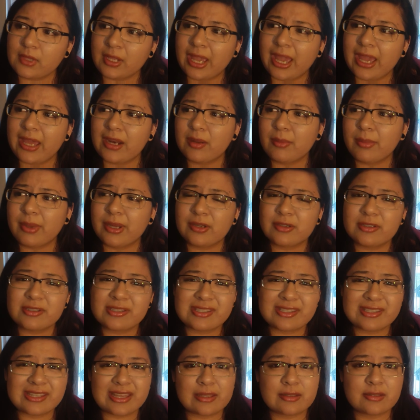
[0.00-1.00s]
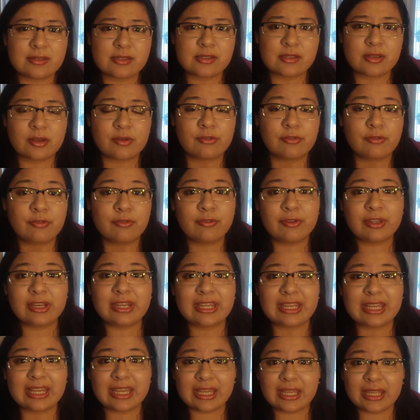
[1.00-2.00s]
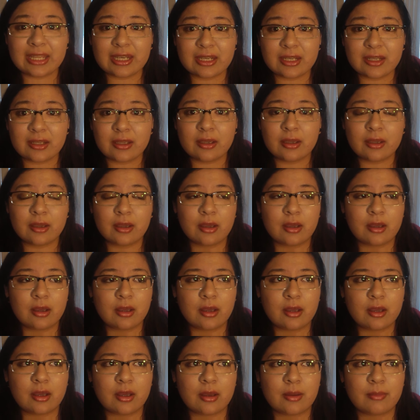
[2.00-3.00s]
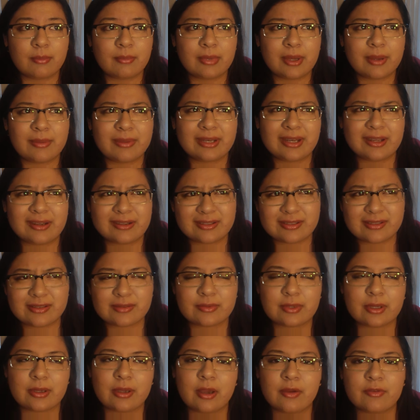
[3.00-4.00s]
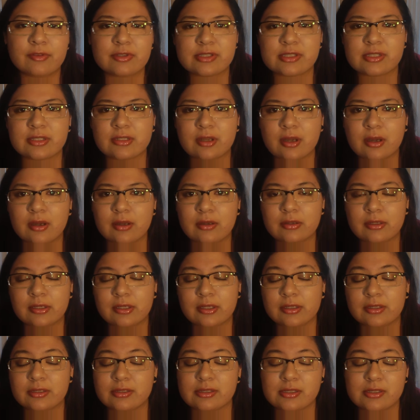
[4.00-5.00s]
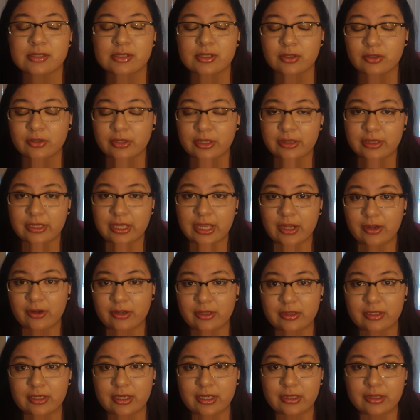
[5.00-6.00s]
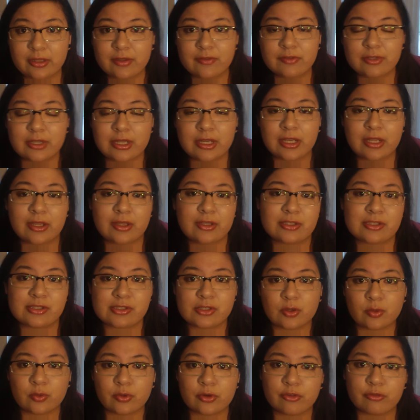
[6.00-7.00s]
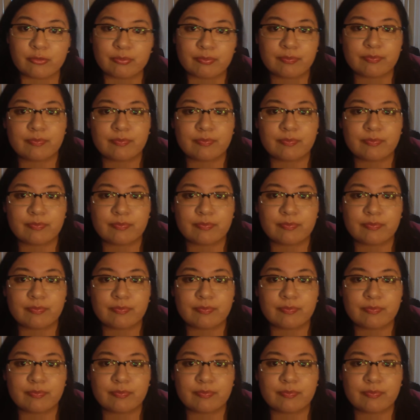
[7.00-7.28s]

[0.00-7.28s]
had a better sense of fitting in um, I mean, obviously not still in the area that I lived in, it still would have,